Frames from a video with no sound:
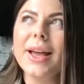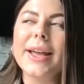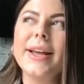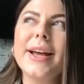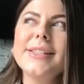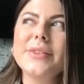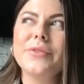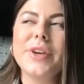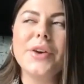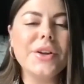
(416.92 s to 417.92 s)
it has a
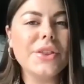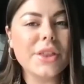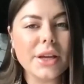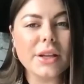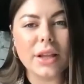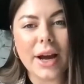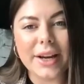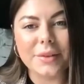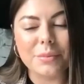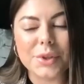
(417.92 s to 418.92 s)
very thin
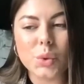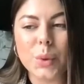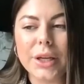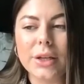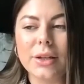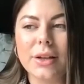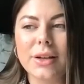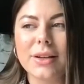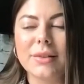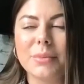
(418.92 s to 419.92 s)
line between
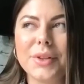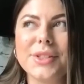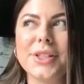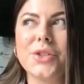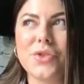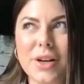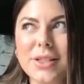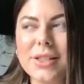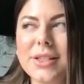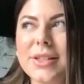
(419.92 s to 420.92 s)
building a
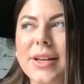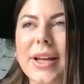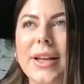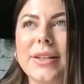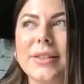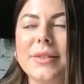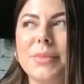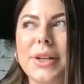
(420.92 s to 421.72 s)
trust and